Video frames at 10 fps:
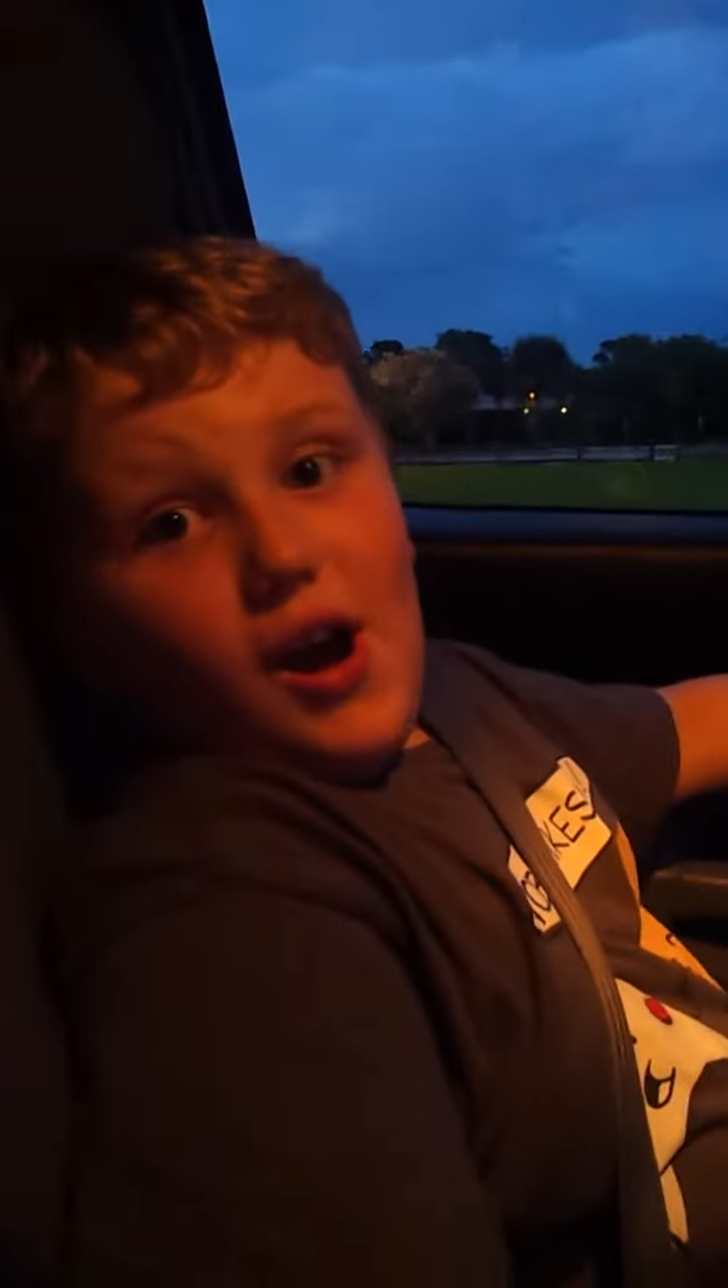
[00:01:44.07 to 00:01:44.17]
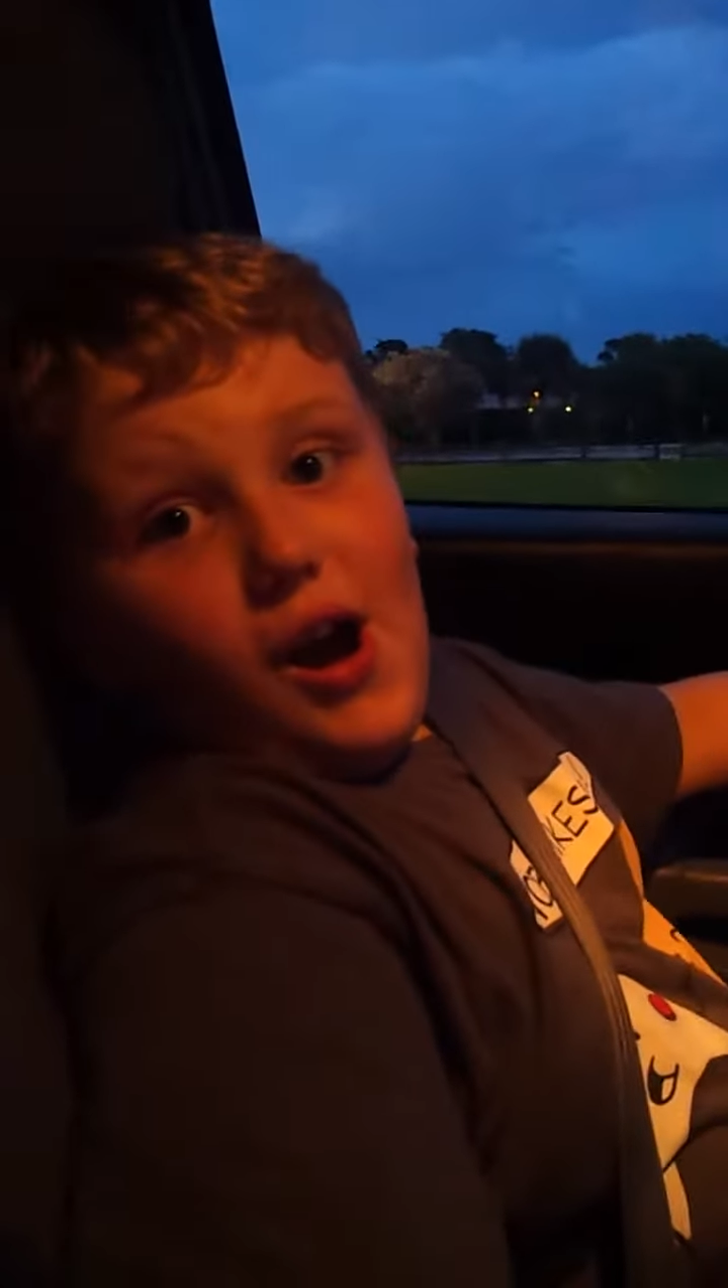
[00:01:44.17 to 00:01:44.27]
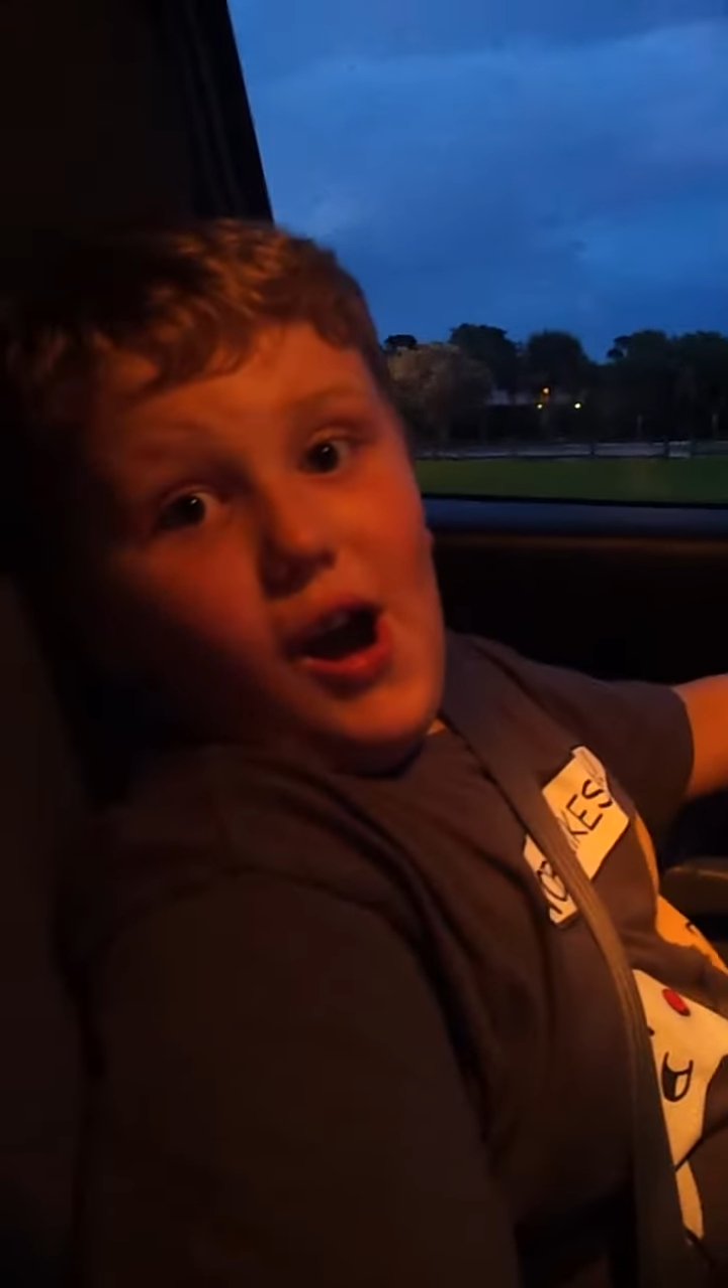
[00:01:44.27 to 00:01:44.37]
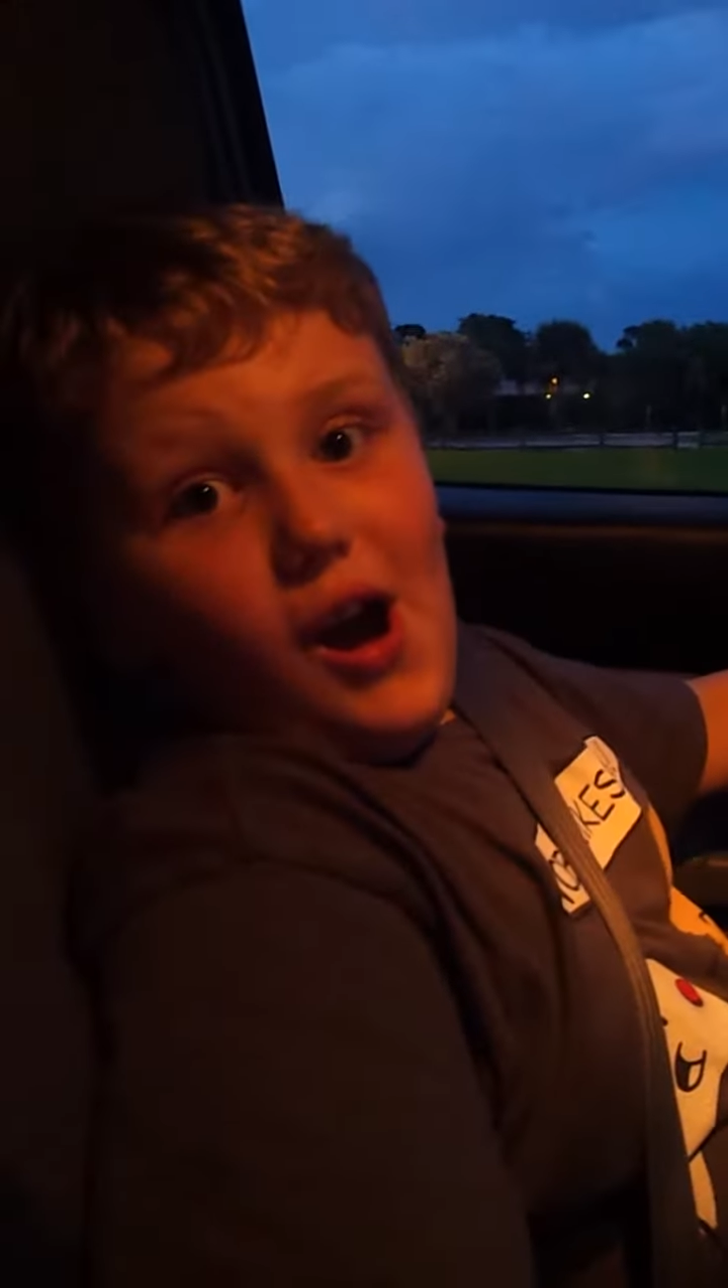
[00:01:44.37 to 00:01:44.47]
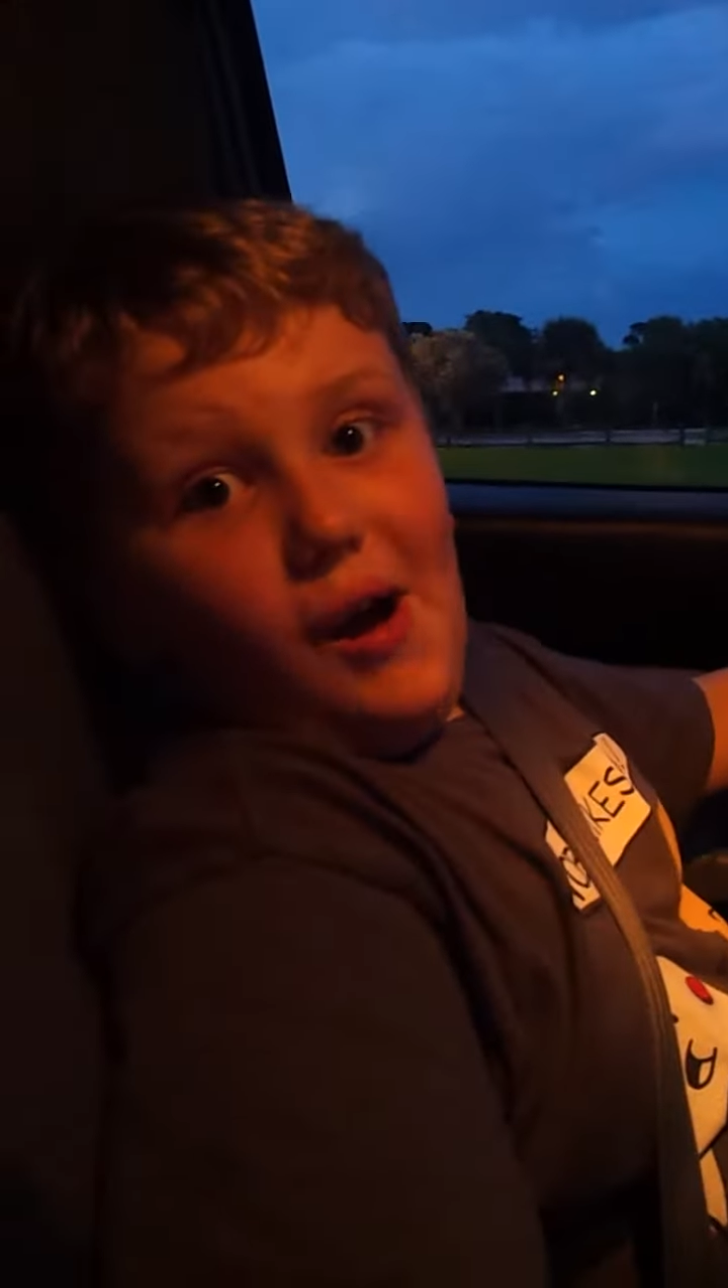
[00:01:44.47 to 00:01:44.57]

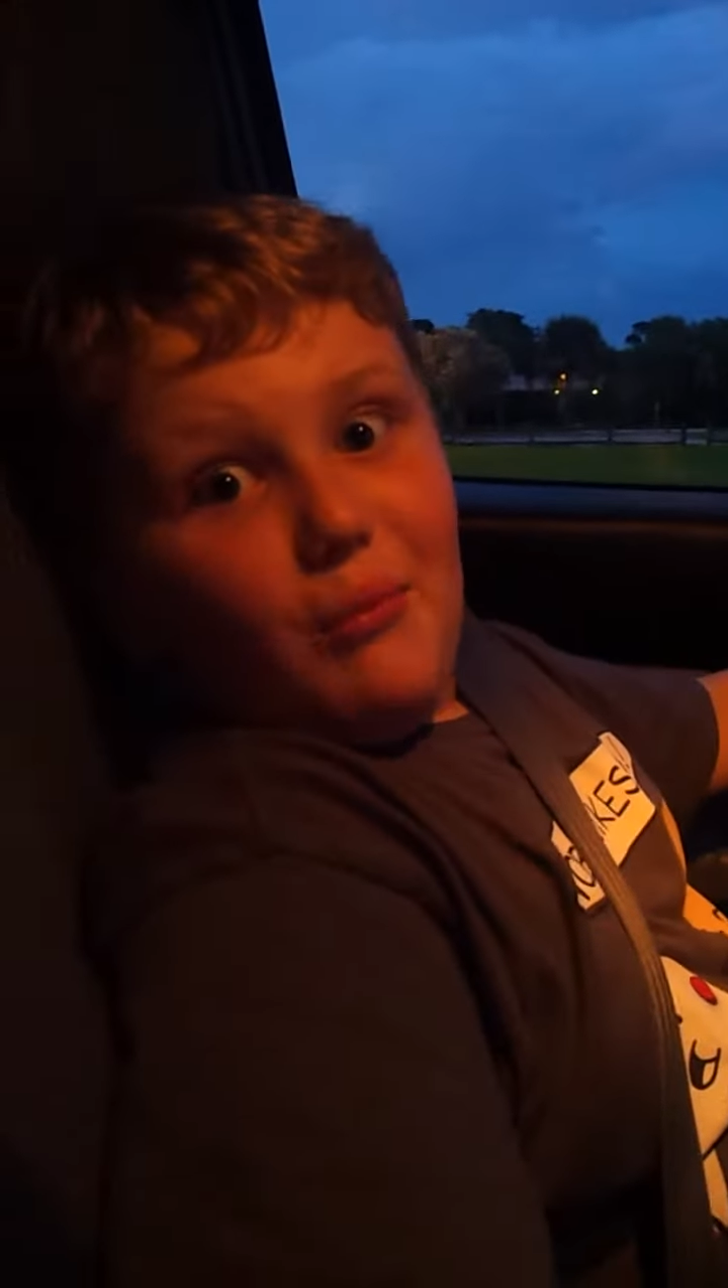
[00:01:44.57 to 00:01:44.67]
Uh,